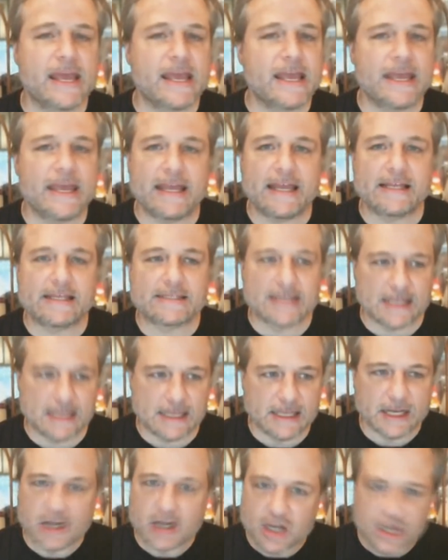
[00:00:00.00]
It is
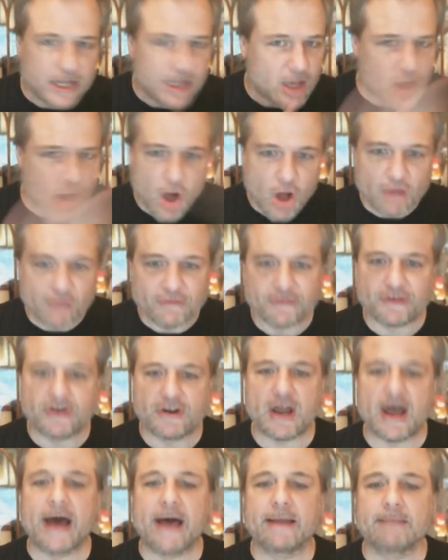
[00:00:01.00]
clearly all for
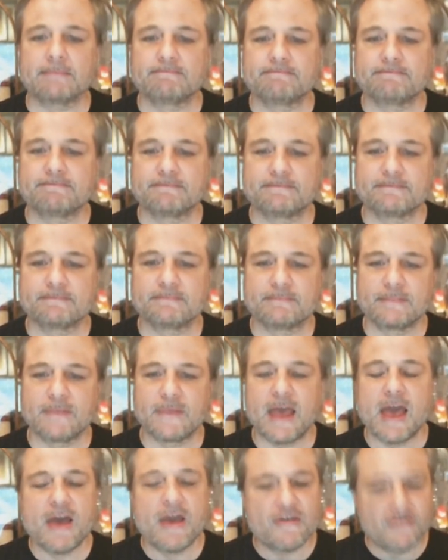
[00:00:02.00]
naught.
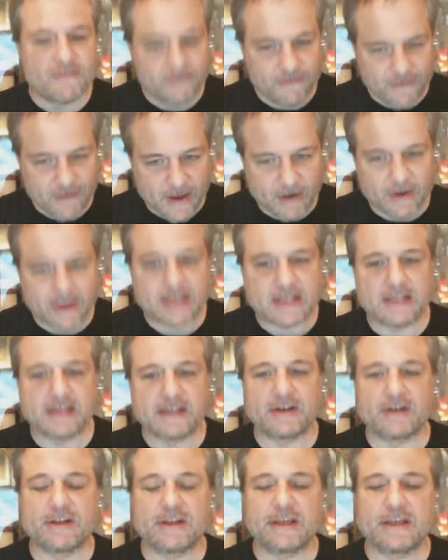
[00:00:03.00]
Very
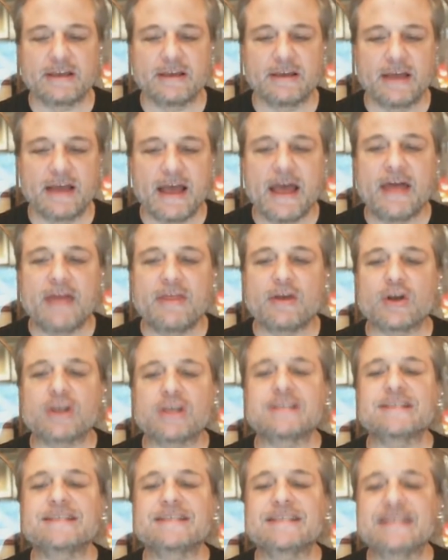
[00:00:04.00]
clearly, there
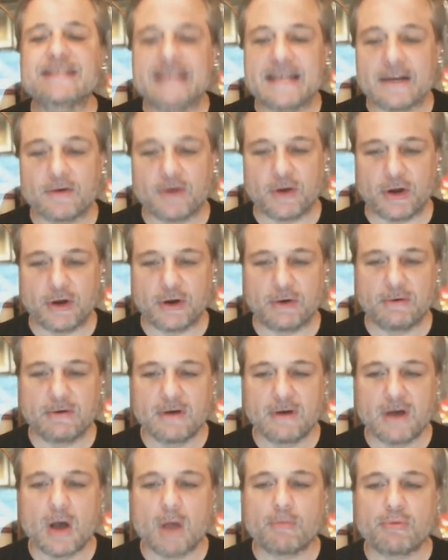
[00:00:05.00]
is zero
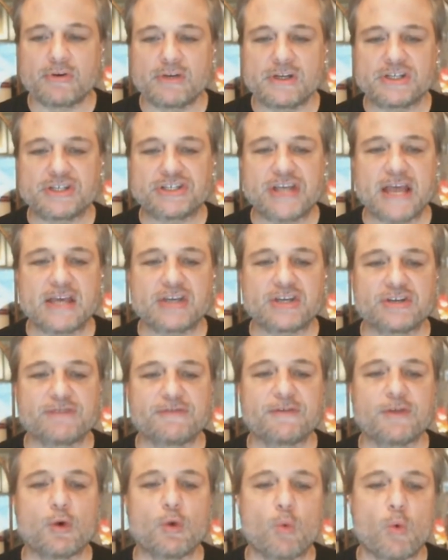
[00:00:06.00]
appreciation
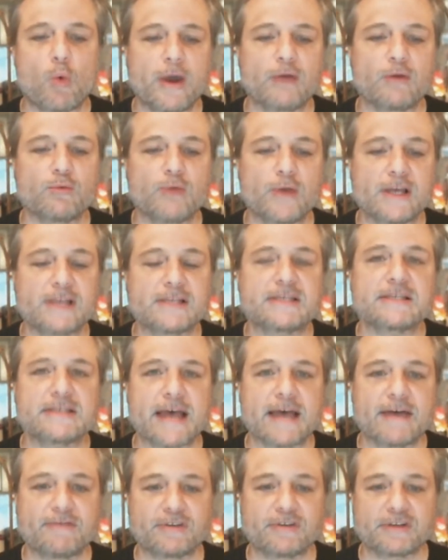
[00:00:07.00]
for the white race's
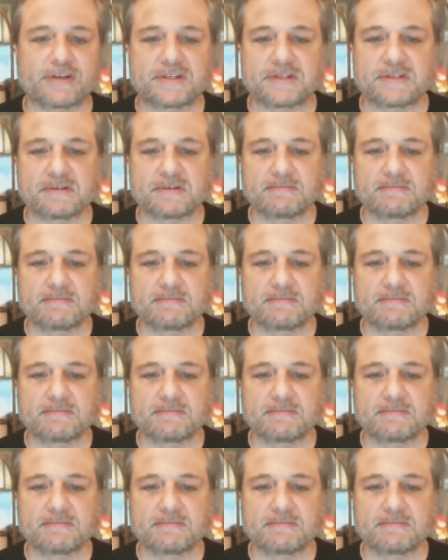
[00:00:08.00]
efforts.